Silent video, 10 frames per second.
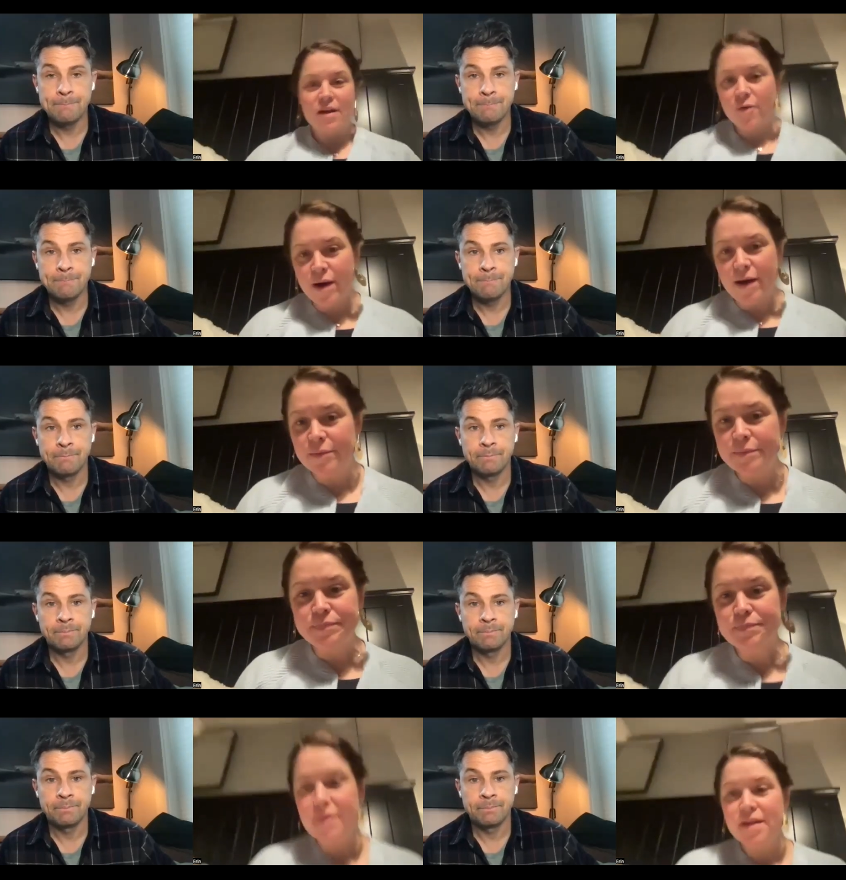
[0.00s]
Speaker 1: Oh, wow.
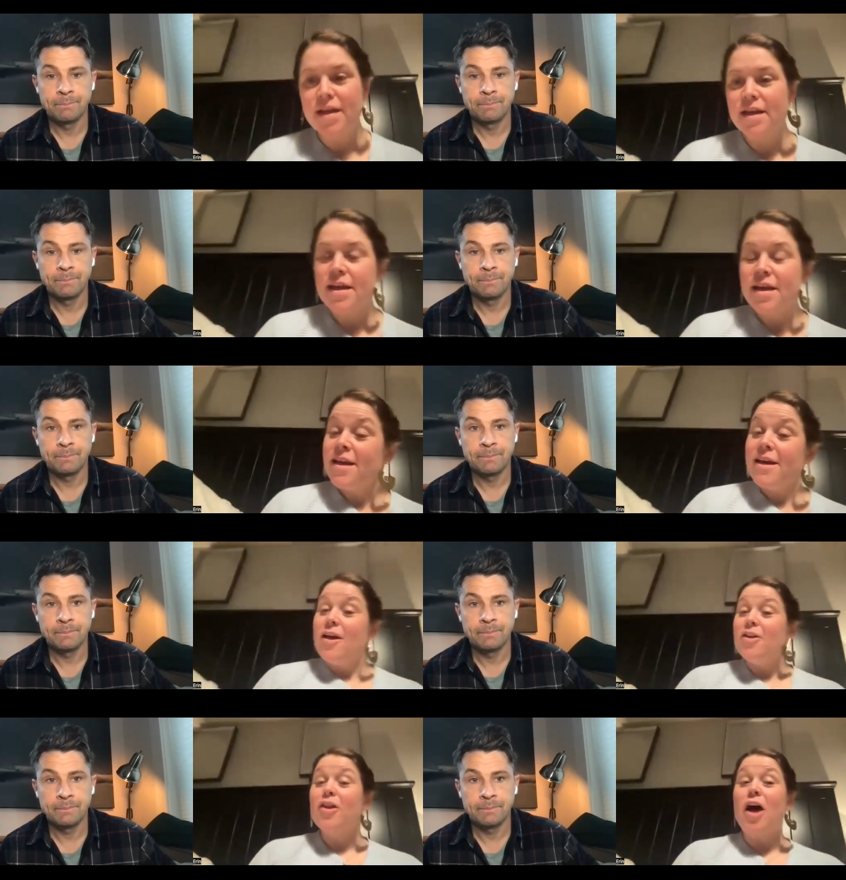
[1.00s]

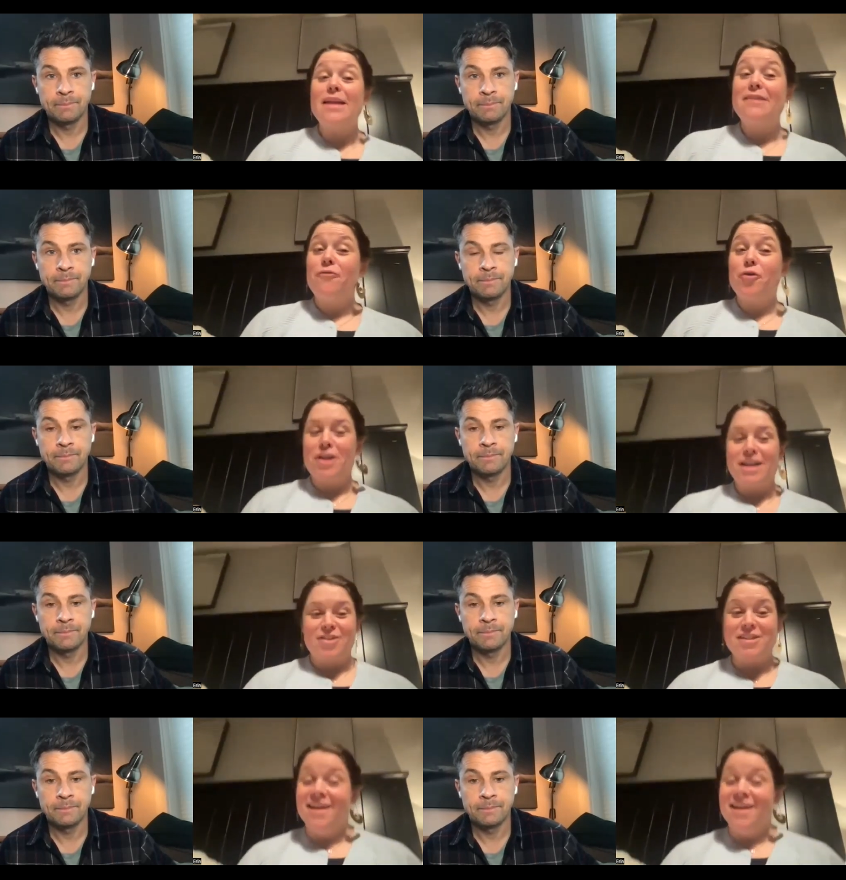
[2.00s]
A lot in four years.